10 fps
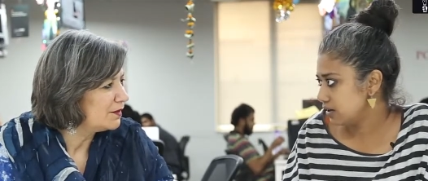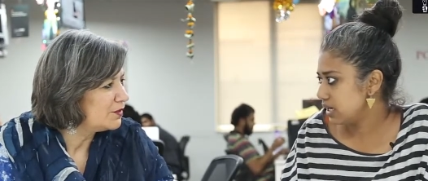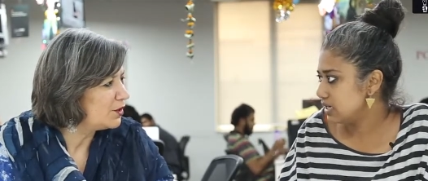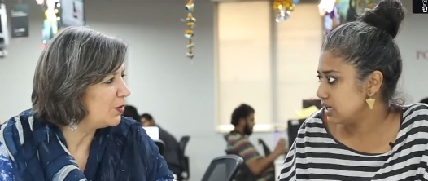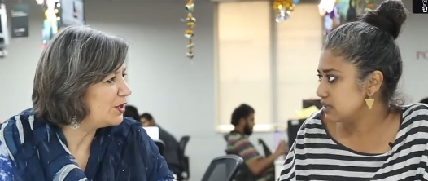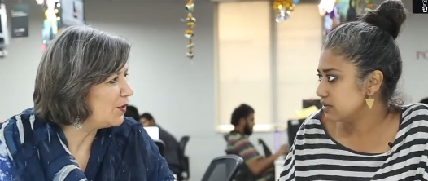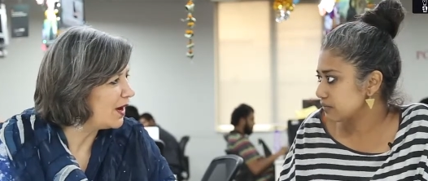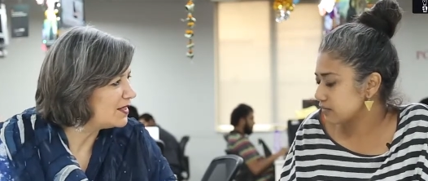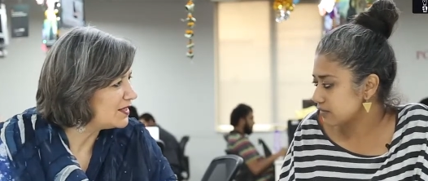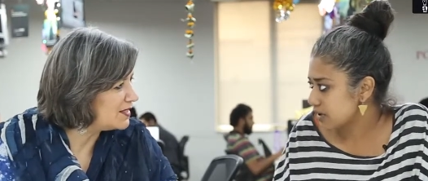Speaker 1: So, when
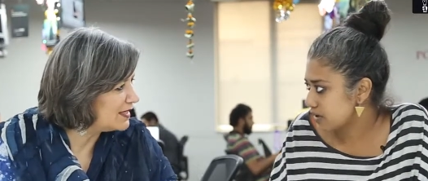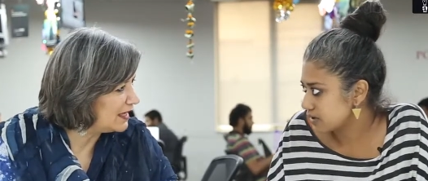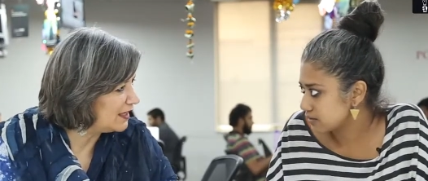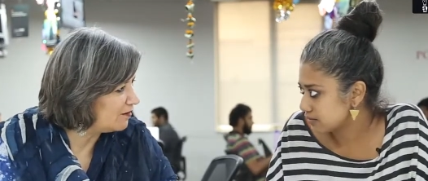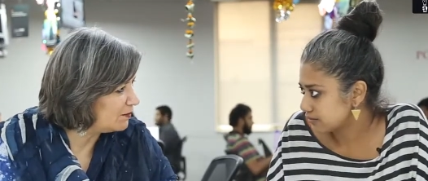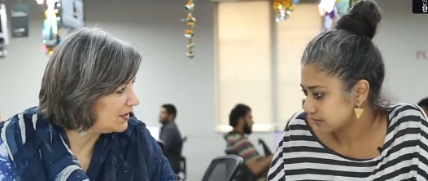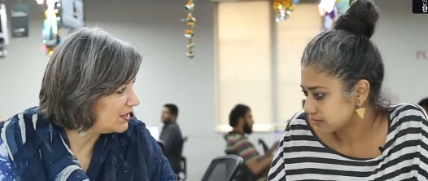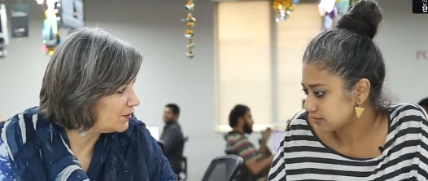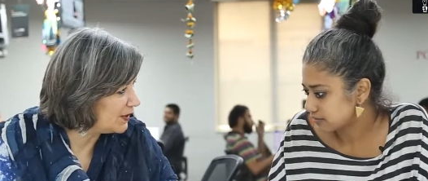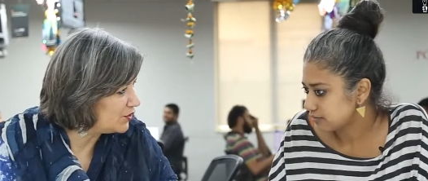you ask the state
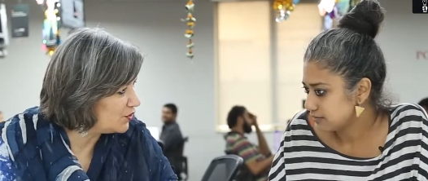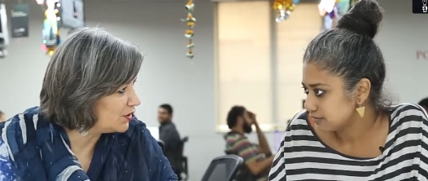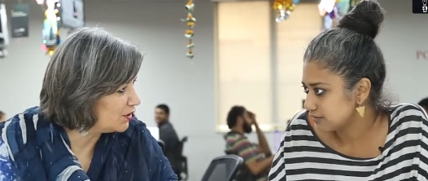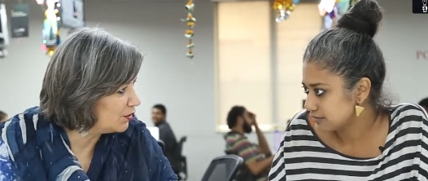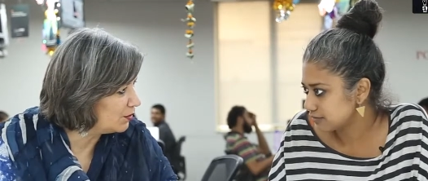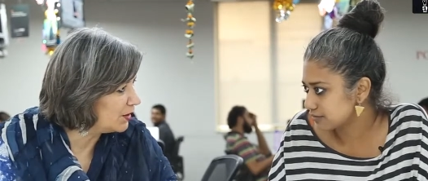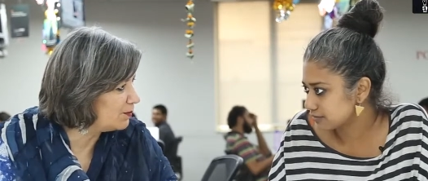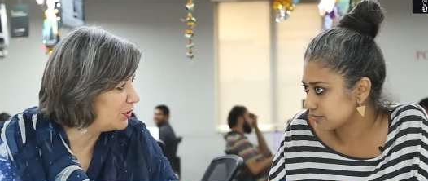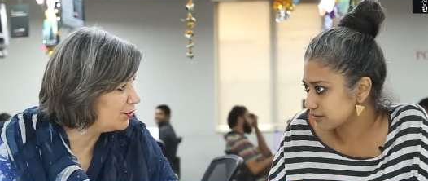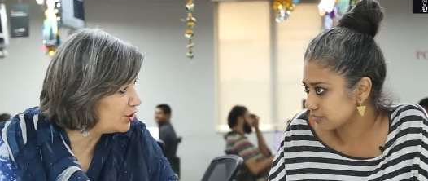government these questions at the
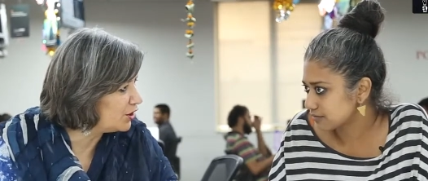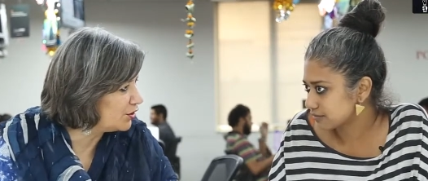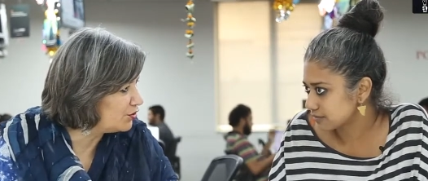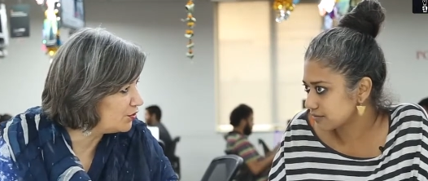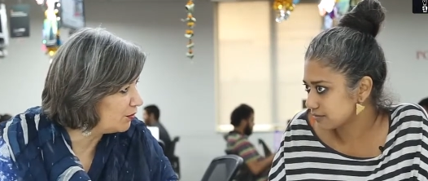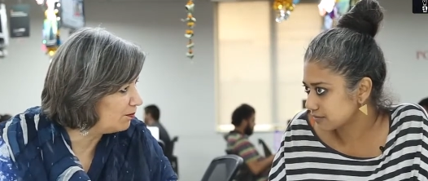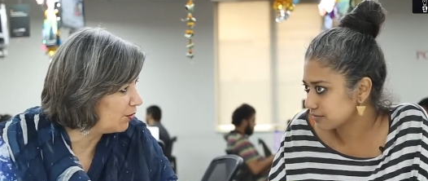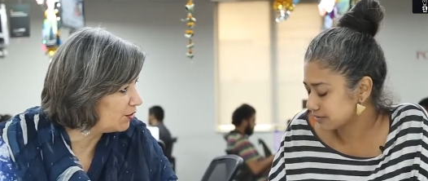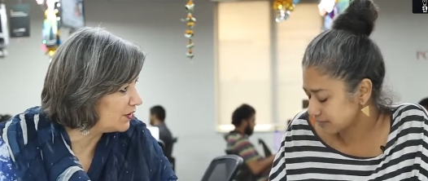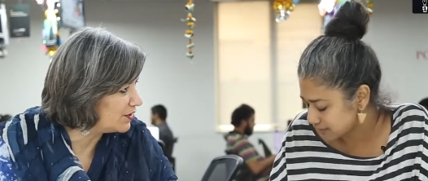Goa Pollution Control
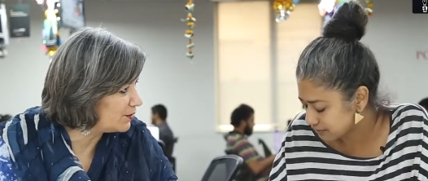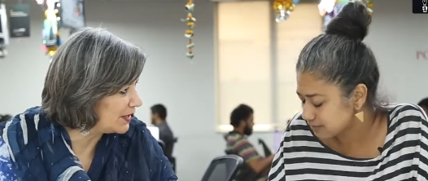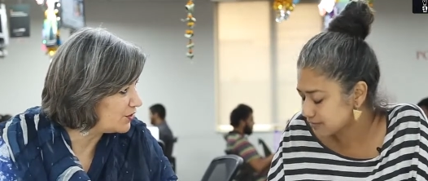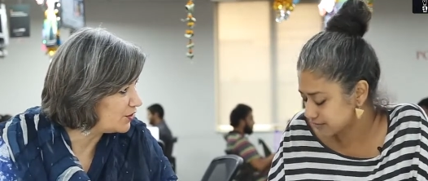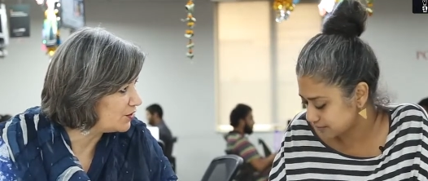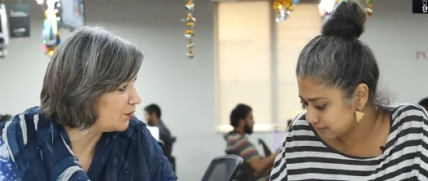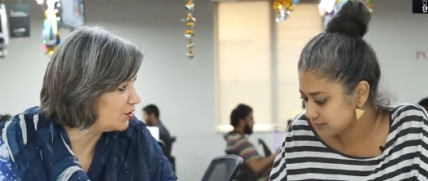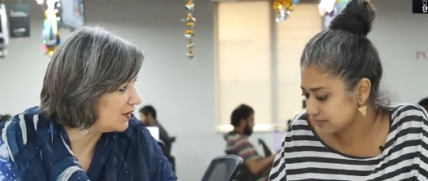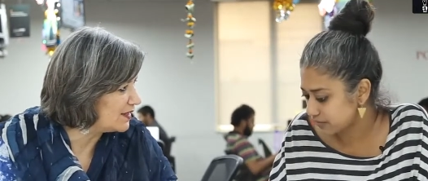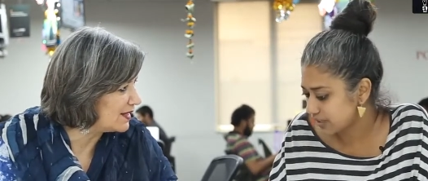Board, about these questions?
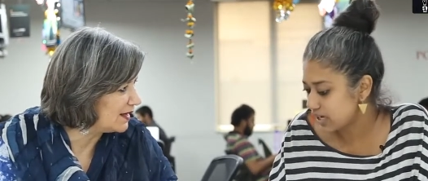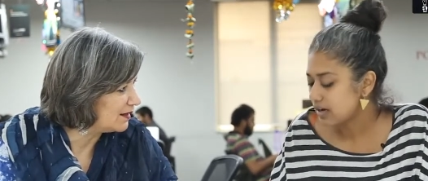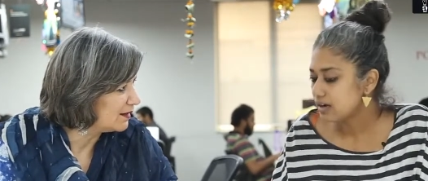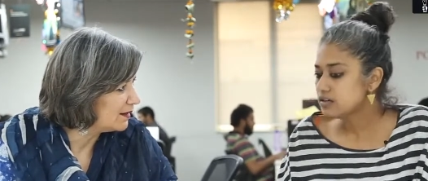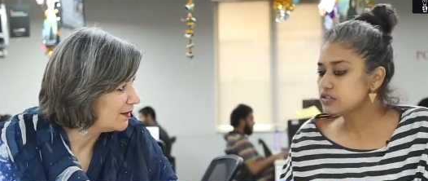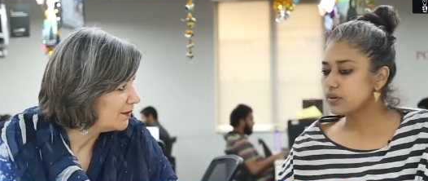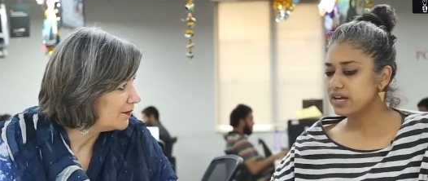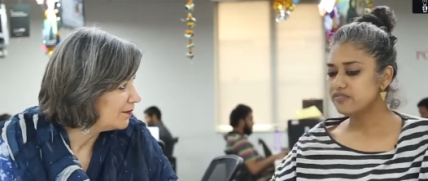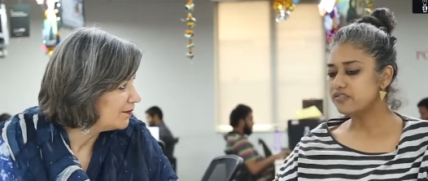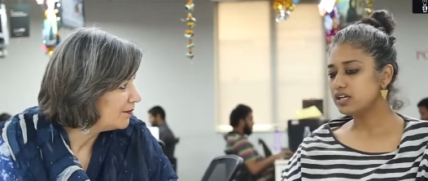What do they say?
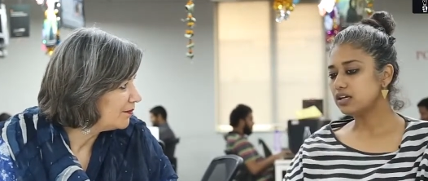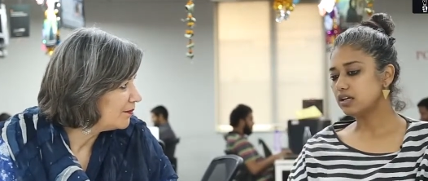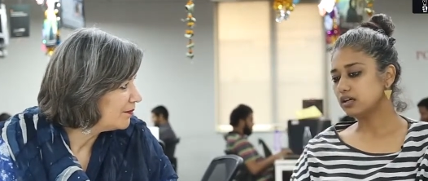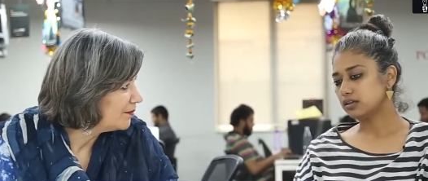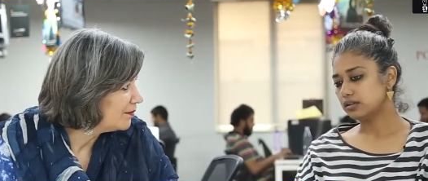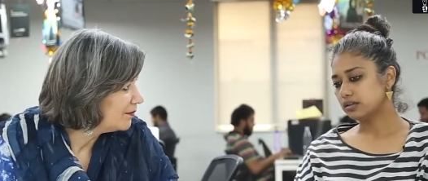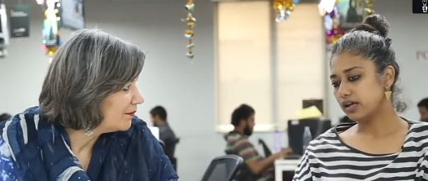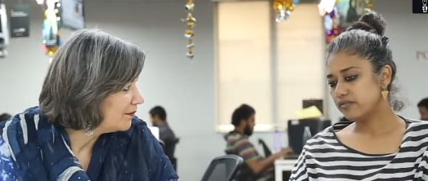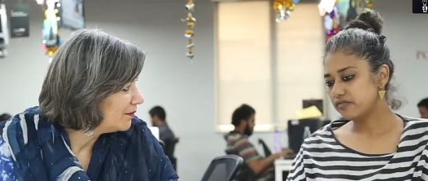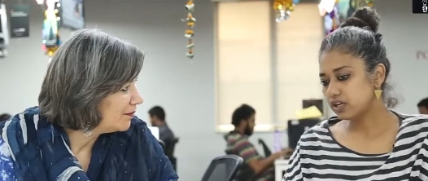
Speaker 2: So every uh,
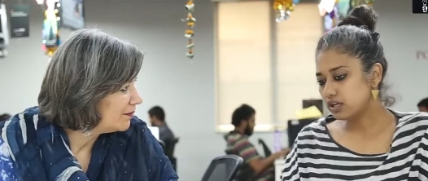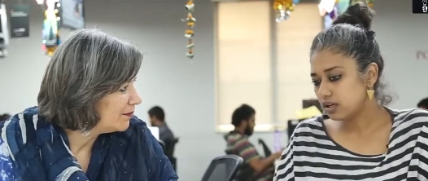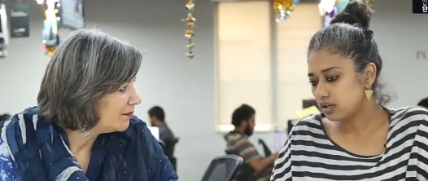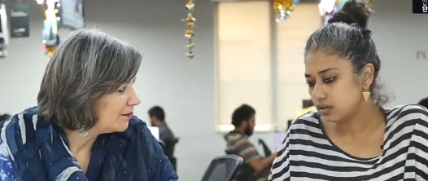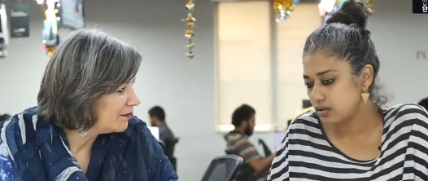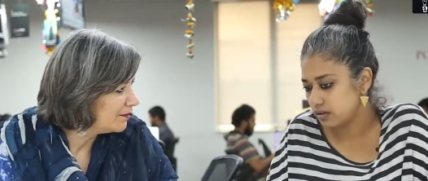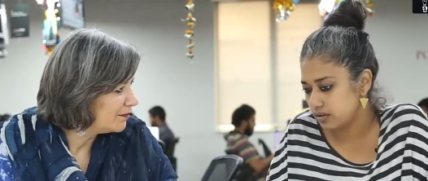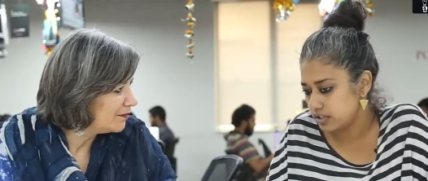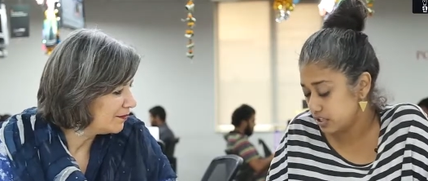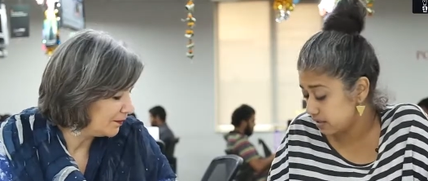every
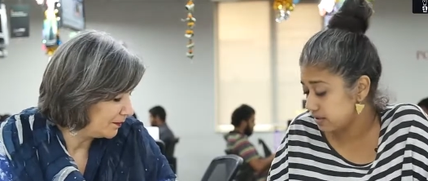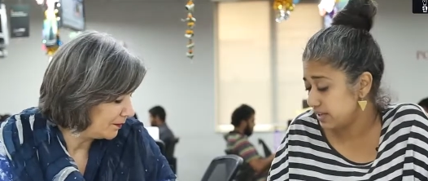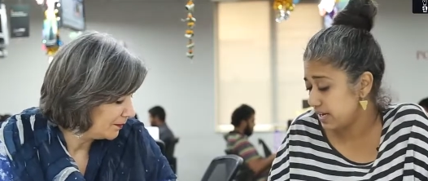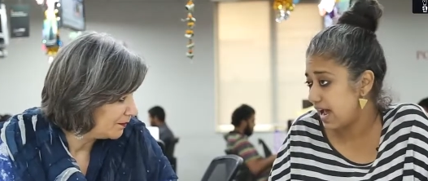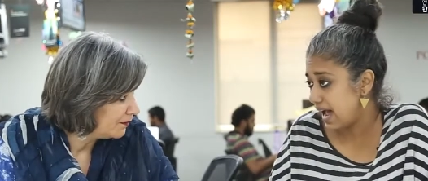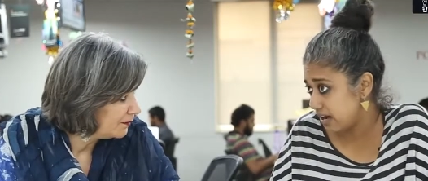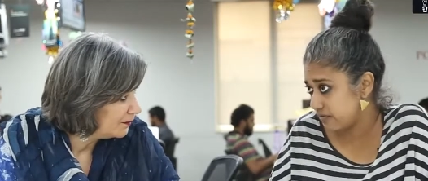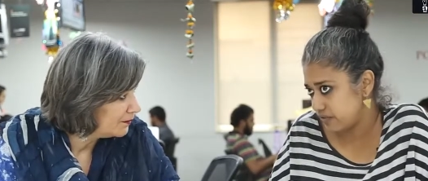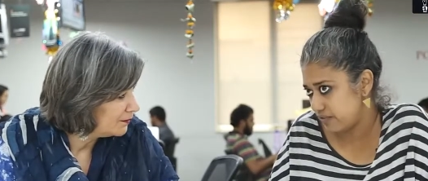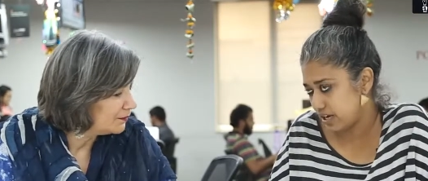uh, year they
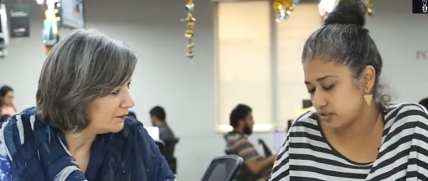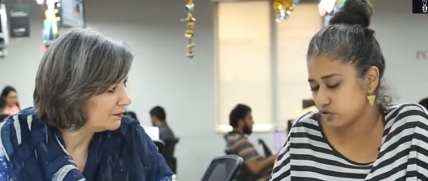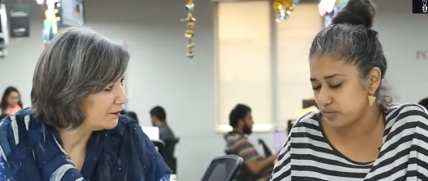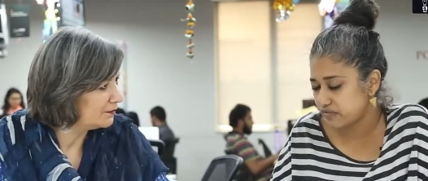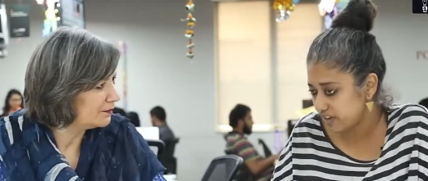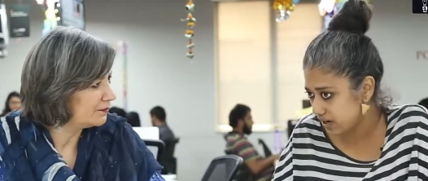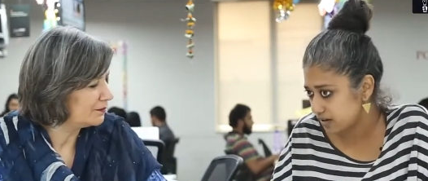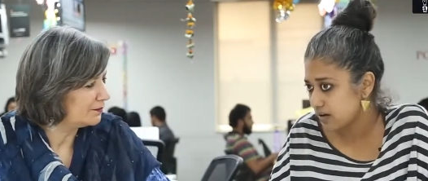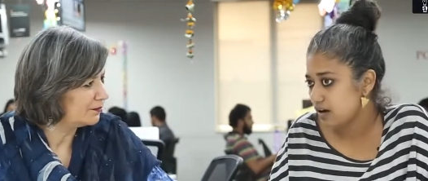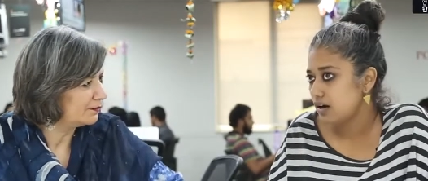have, in fact, to be
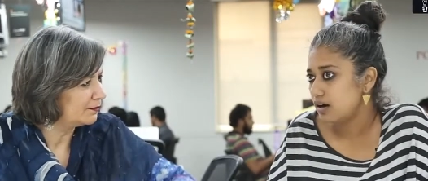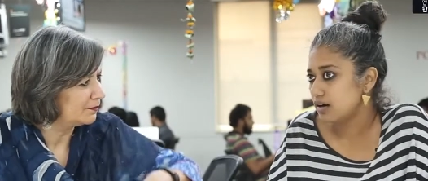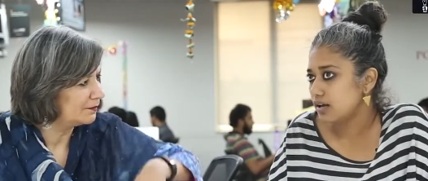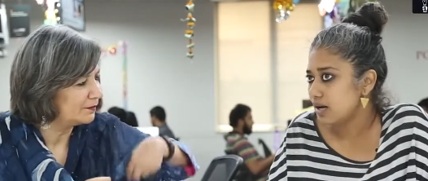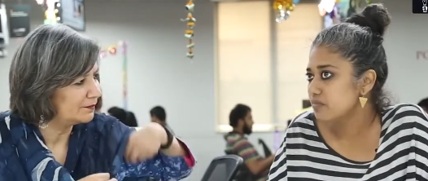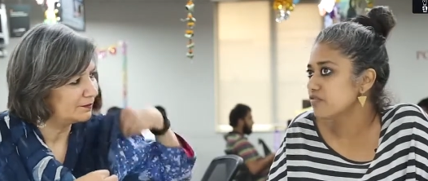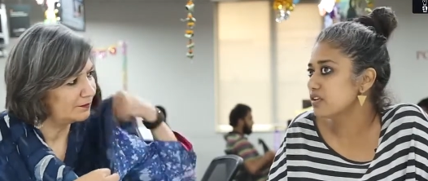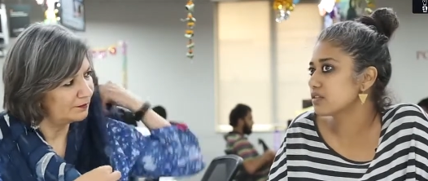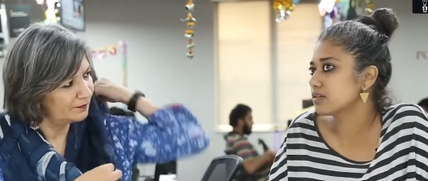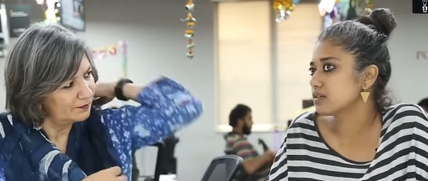fair, uh,
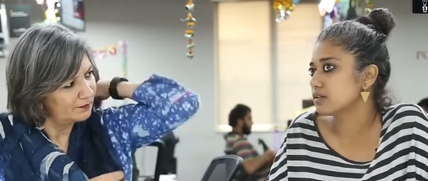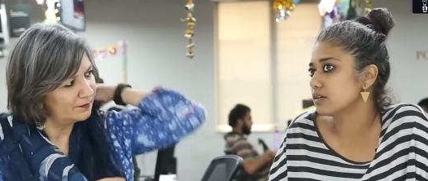come with